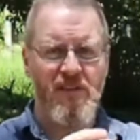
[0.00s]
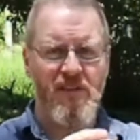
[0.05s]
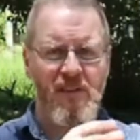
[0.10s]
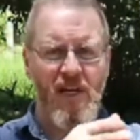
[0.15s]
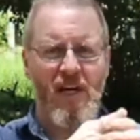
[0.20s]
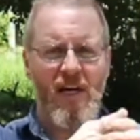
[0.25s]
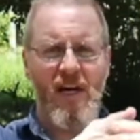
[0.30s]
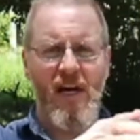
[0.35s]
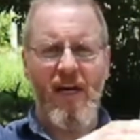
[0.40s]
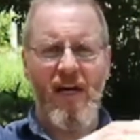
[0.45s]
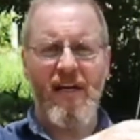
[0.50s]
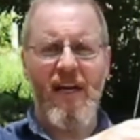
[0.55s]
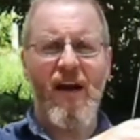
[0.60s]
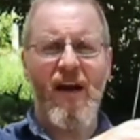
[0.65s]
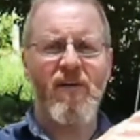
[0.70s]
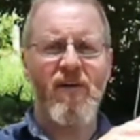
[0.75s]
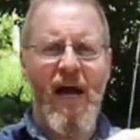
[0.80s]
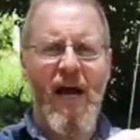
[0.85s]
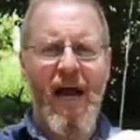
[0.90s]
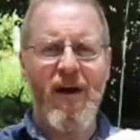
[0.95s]
A
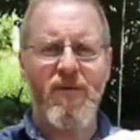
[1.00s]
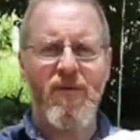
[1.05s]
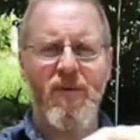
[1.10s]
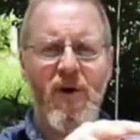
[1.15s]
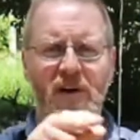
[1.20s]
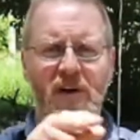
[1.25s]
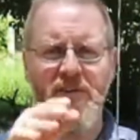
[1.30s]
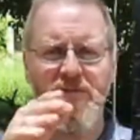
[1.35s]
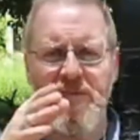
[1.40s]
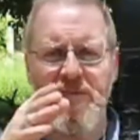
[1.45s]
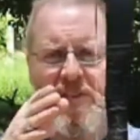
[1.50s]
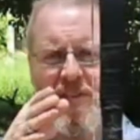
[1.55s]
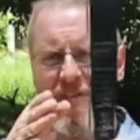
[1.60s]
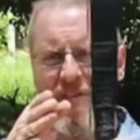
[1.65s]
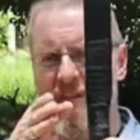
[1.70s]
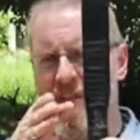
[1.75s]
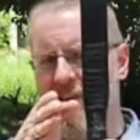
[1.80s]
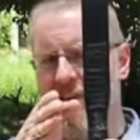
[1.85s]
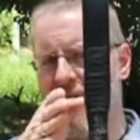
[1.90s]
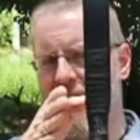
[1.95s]
narrow arrow pass means
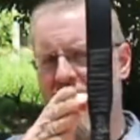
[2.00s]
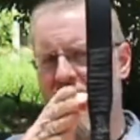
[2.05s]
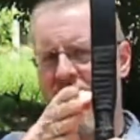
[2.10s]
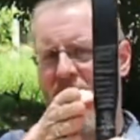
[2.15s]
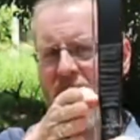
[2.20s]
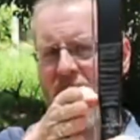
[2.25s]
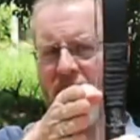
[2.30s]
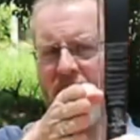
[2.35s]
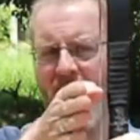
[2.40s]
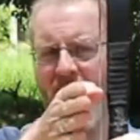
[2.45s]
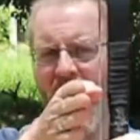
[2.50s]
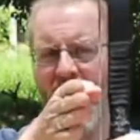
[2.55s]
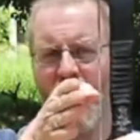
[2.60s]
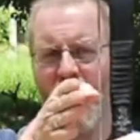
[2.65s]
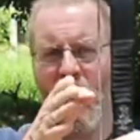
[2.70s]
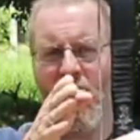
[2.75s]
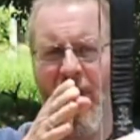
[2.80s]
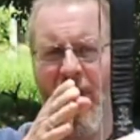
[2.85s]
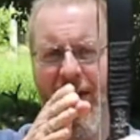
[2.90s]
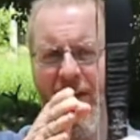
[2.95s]
that you can get
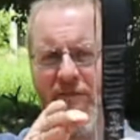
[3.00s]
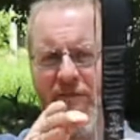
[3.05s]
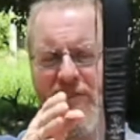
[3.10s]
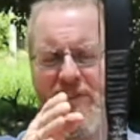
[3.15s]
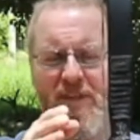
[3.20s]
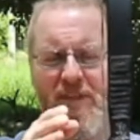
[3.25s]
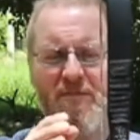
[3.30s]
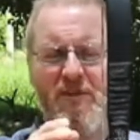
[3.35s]
more accuracy,